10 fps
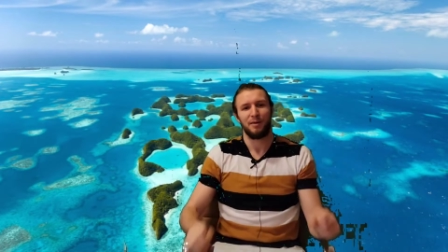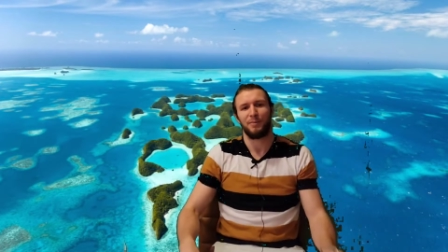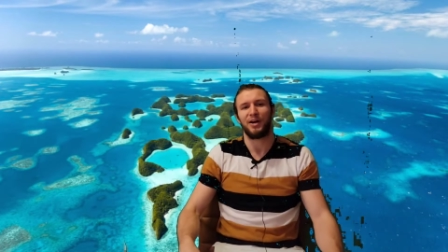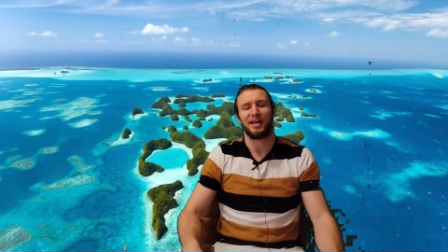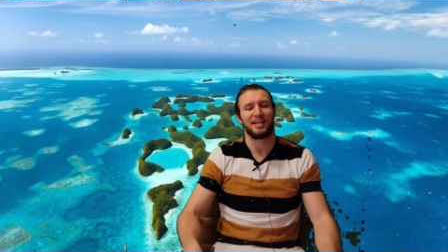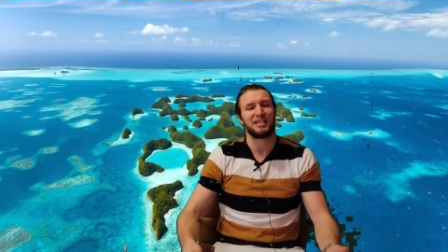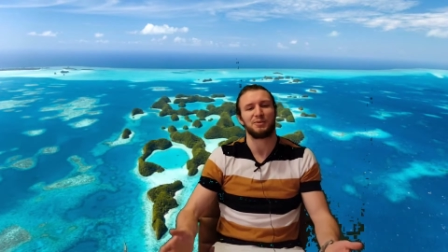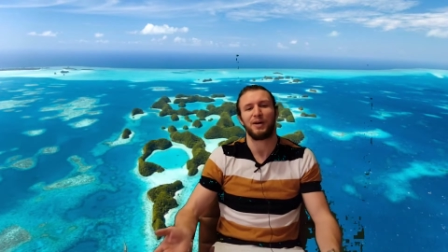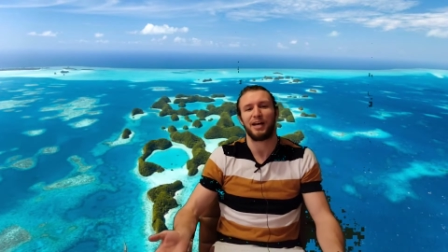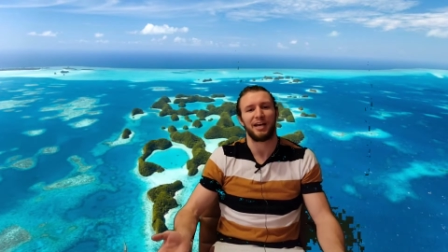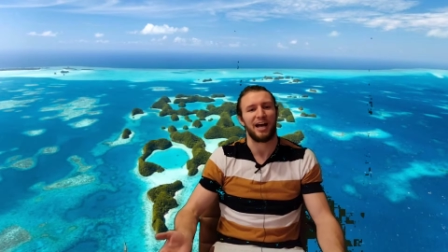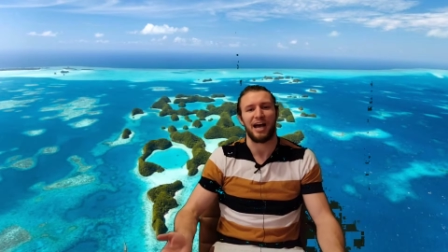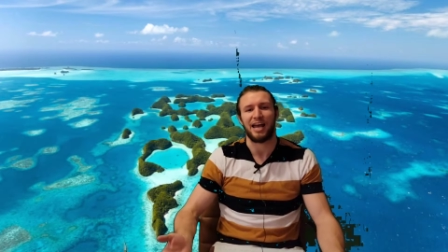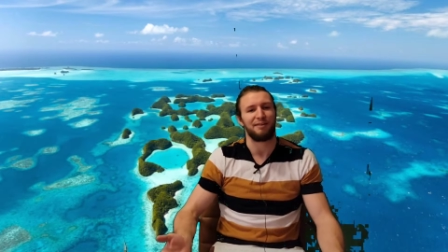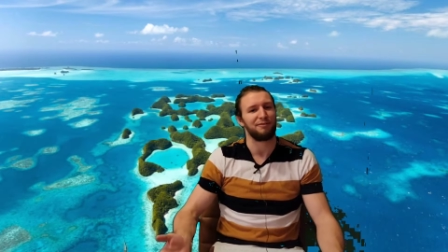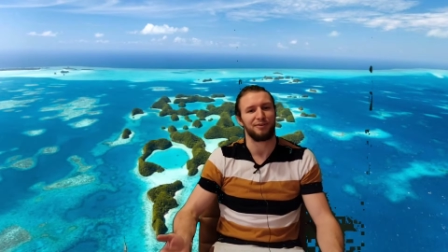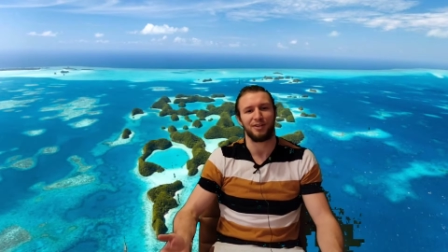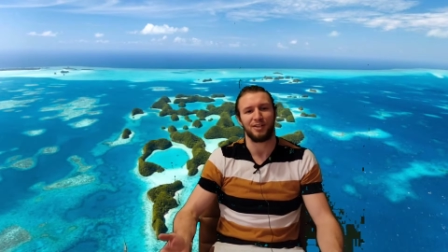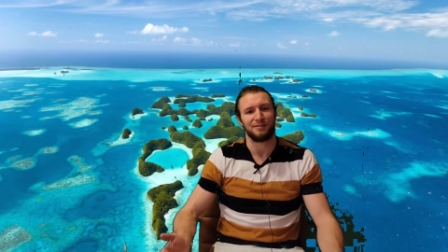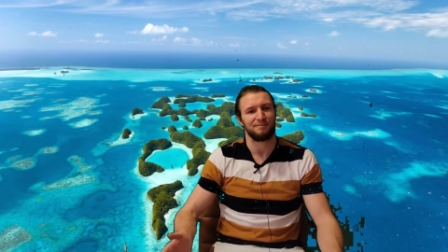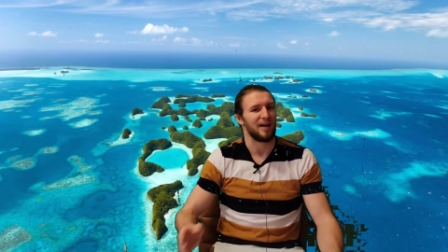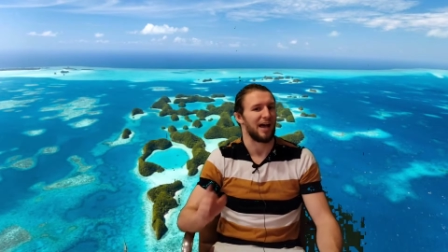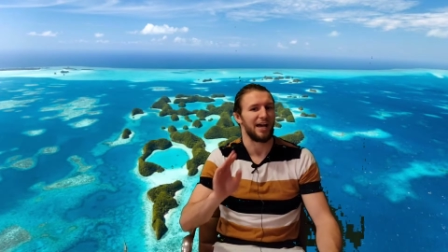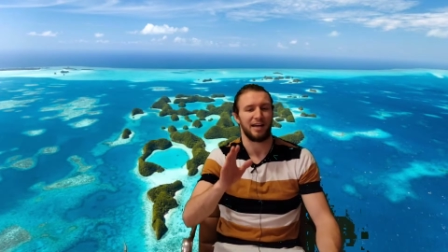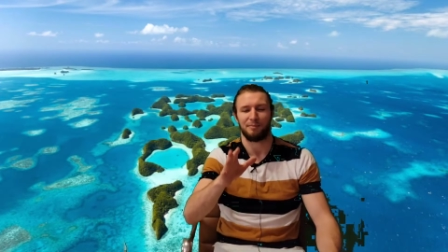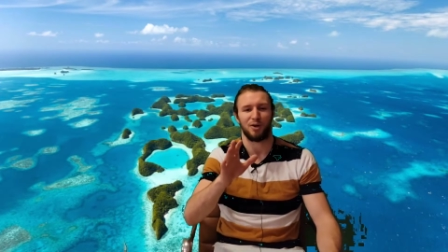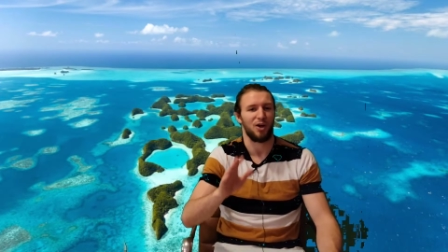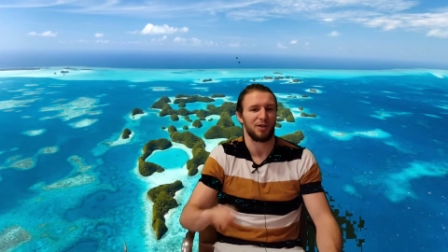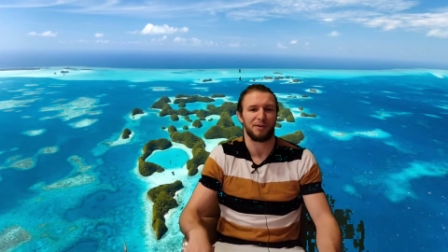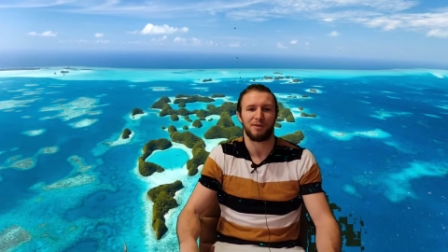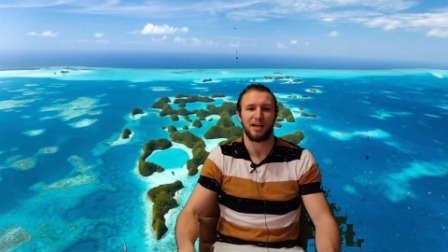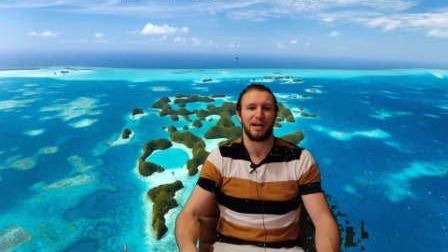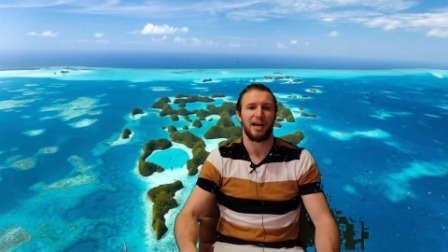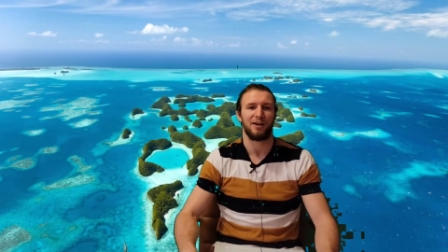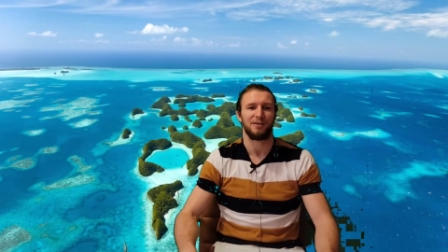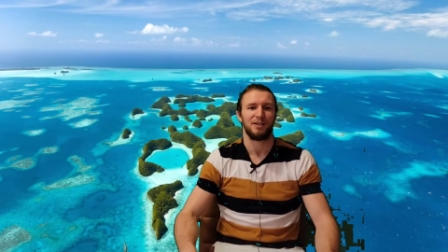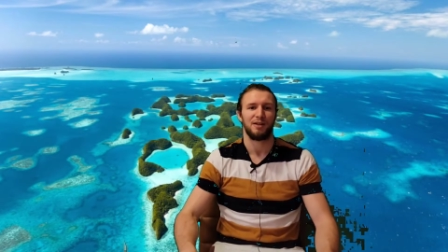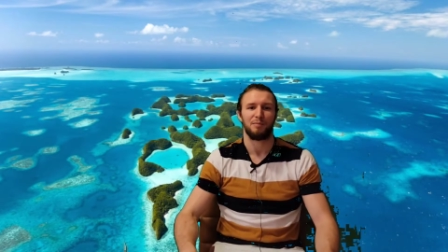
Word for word: But guess what? I have a feeling. I'm calling it right now.